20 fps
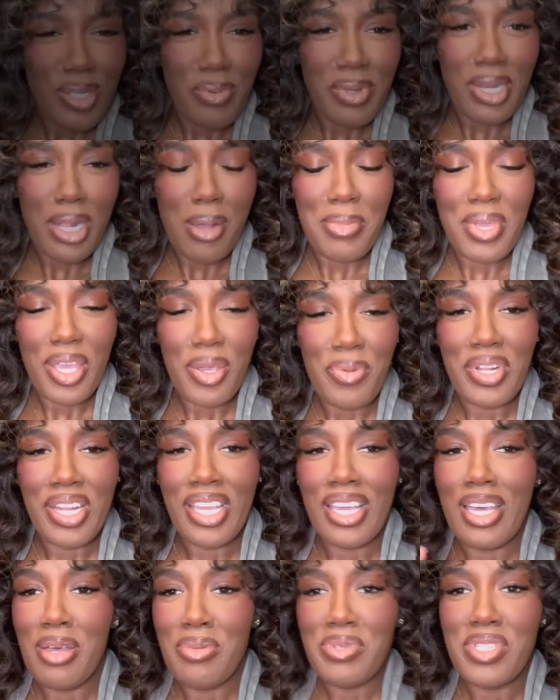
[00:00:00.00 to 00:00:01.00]
what I mean? When it
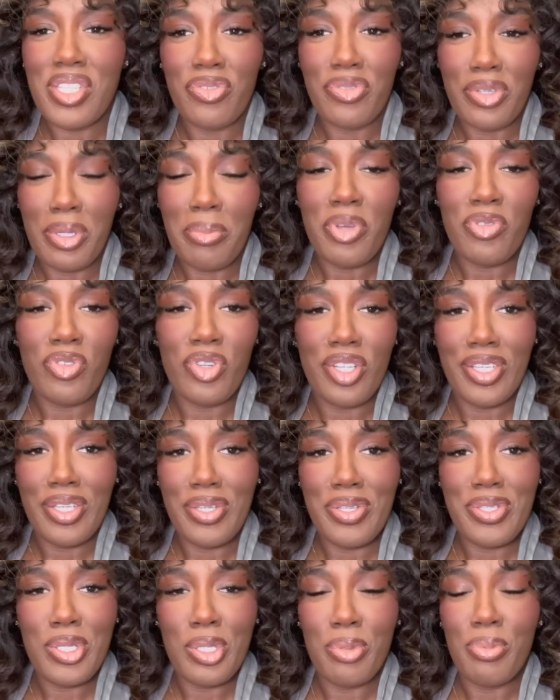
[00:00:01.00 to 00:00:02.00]
comes to filming for
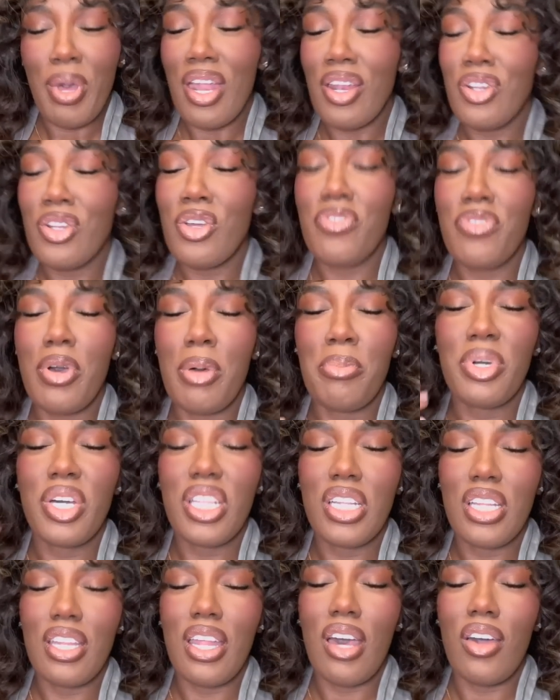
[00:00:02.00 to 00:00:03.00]
YouTube, I don't know if I'm
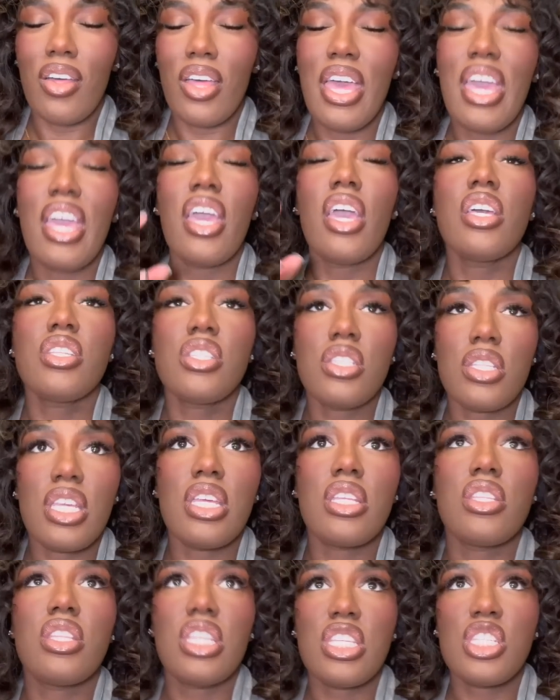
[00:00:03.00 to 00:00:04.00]
putting it out. It's
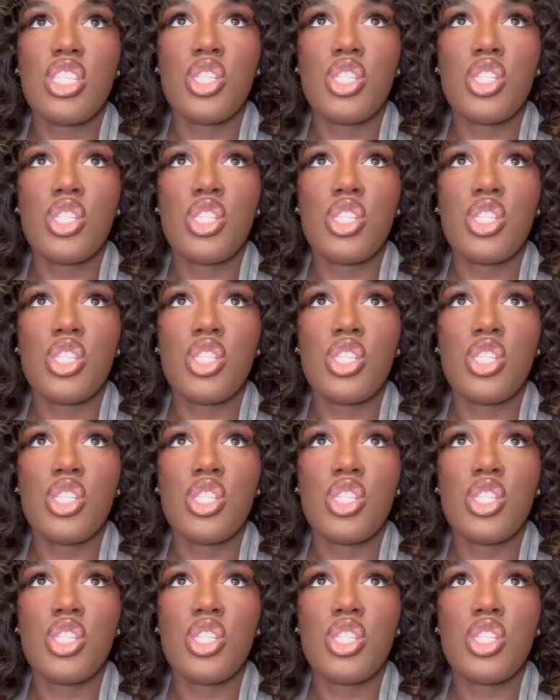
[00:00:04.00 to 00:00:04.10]
it, This